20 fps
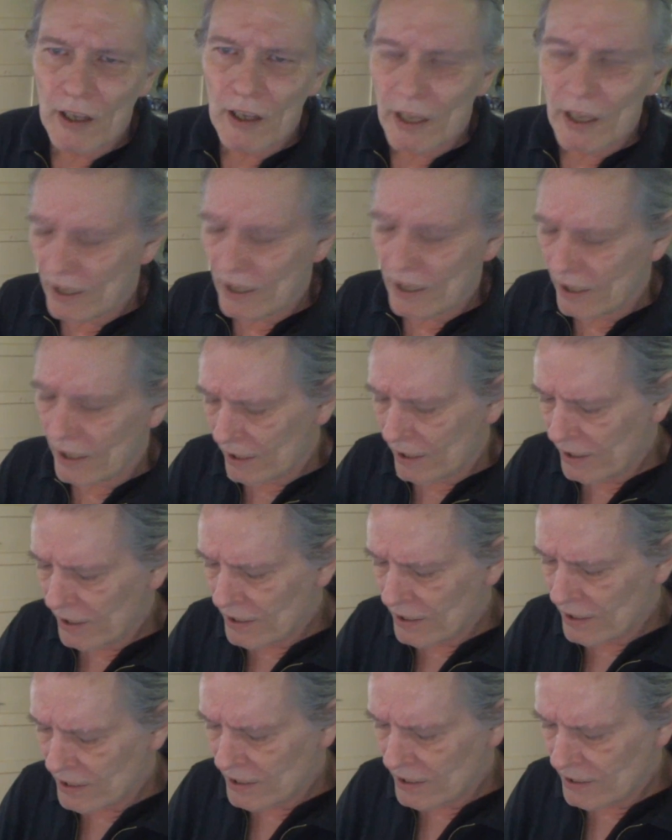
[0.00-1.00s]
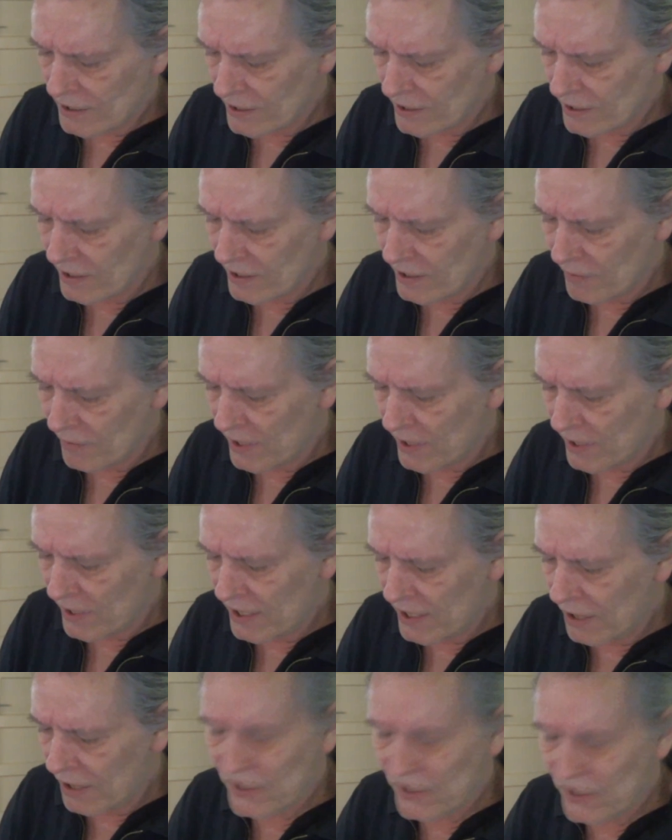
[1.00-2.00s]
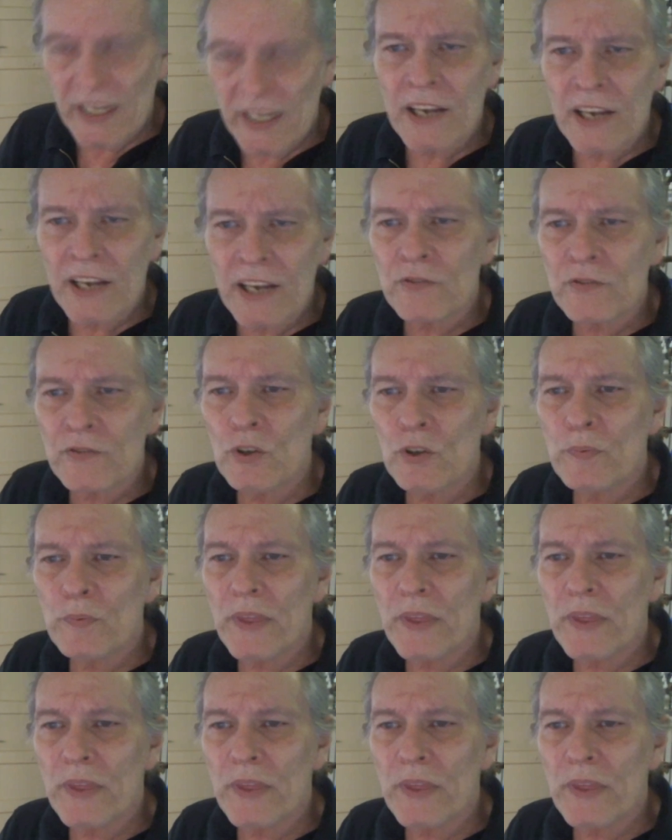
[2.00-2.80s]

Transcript: in the Wanhao D9 group,